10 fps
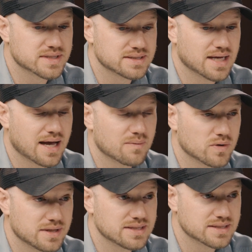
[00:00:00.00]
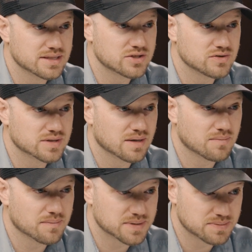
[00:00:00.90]
of the time when these issues
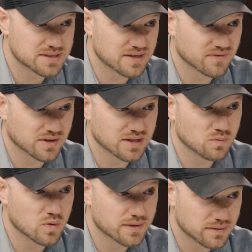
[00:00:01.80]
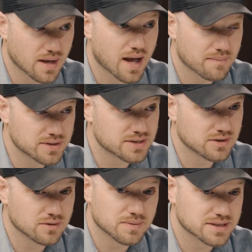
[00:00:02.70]
come up specifically with knob and tube,